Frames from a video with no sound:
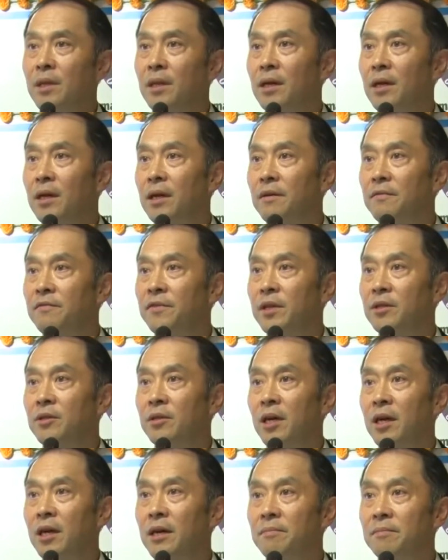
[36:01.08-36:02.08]
uh
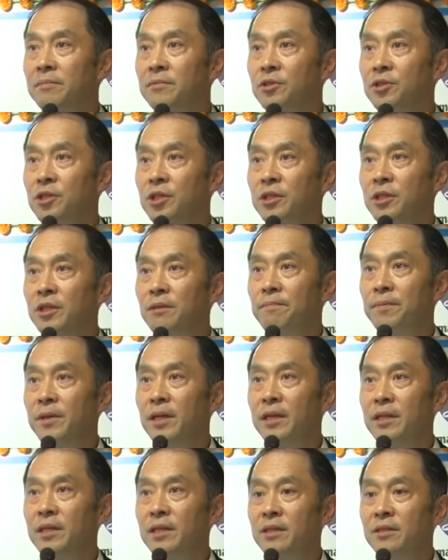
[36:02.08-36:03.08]
Vietnam's
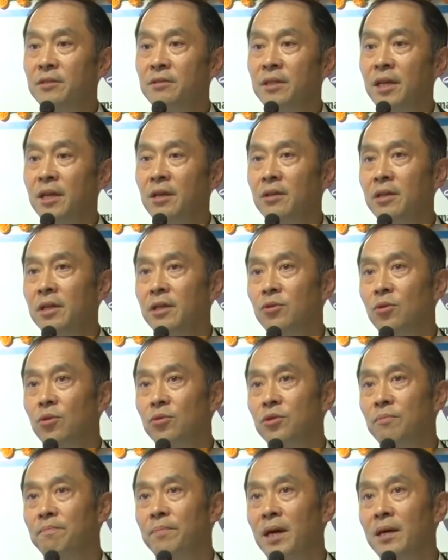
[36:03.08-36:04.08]
GDP is nearly equal
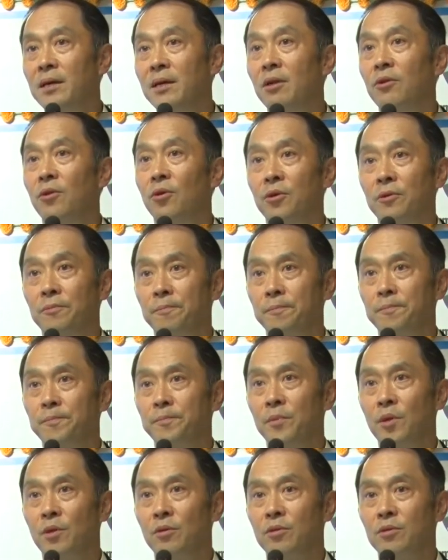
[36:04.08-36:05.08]
to Bangalore.
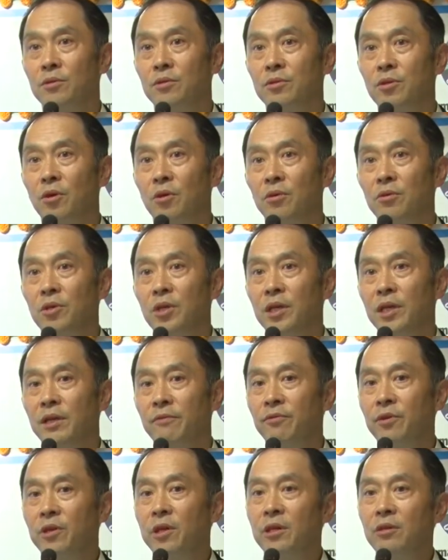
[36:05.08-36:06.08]
So
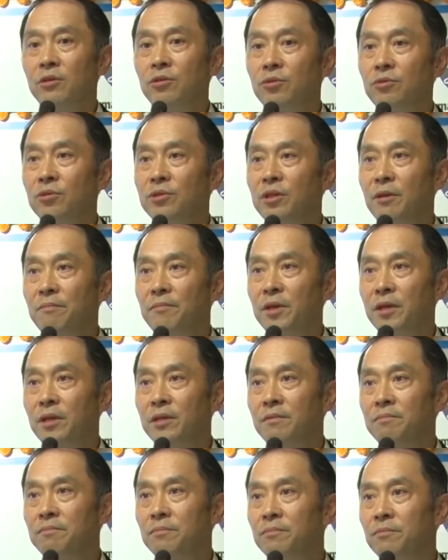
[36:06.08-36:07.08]
if we're going to do something
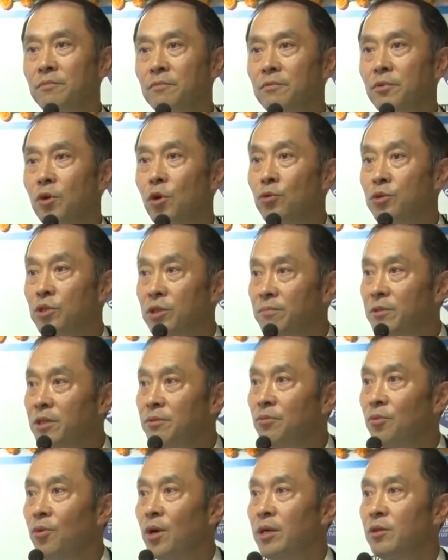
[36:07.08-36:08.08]
in Ho Chi
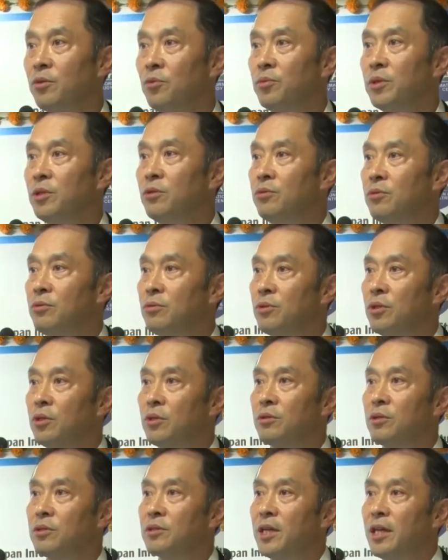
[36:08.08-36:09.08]
Minh, why don't we do
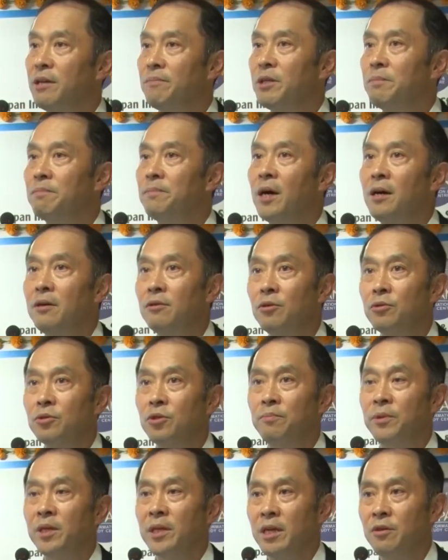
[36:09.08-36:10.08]
the same in Bangalore
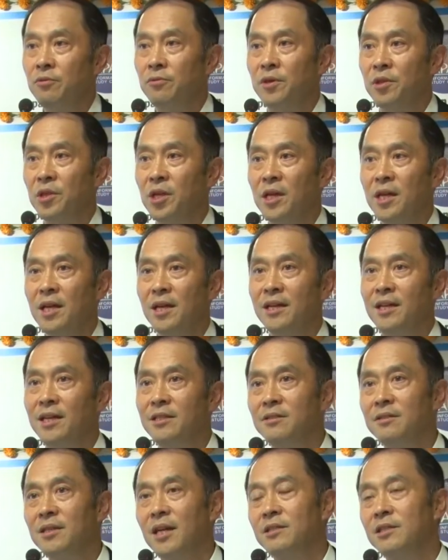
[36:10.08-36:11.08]
to begin with?
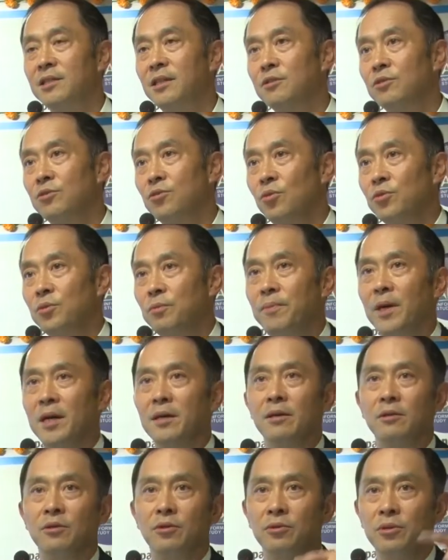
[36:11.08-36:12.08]
Let's not just go to
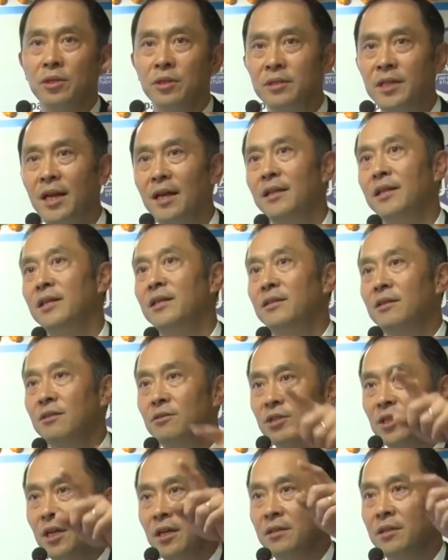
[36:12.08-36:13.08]
Bangalore and Delhi
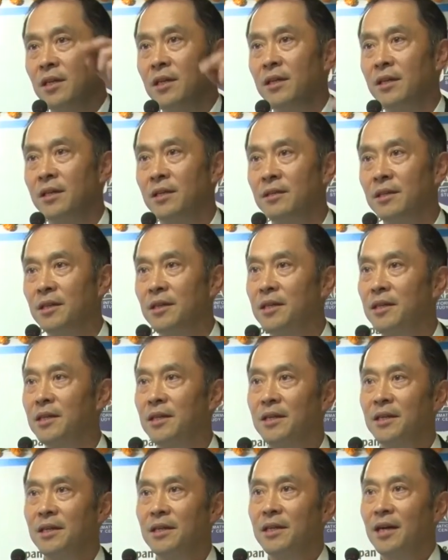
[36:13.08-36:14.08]
and Chennai and
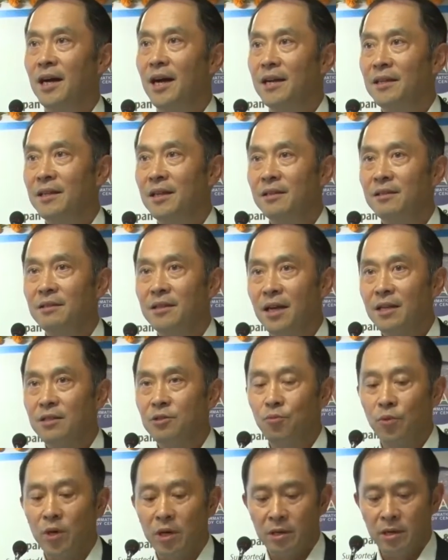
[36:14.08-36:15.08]
I think
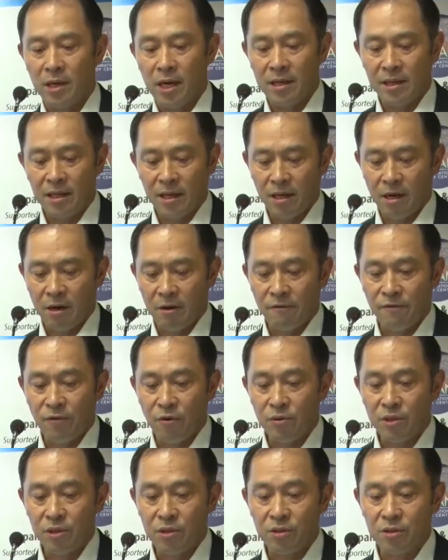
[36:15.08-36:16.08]
that's where I think our
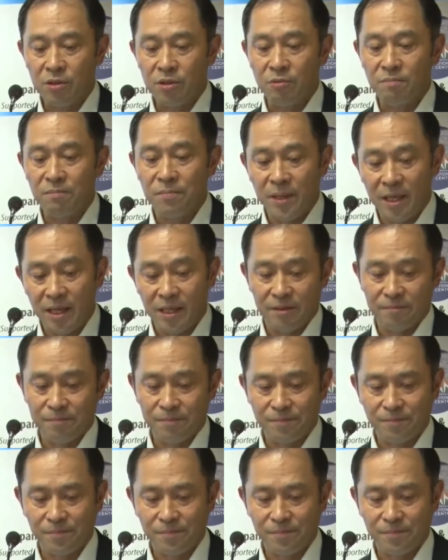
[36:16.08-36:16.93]
focus should be.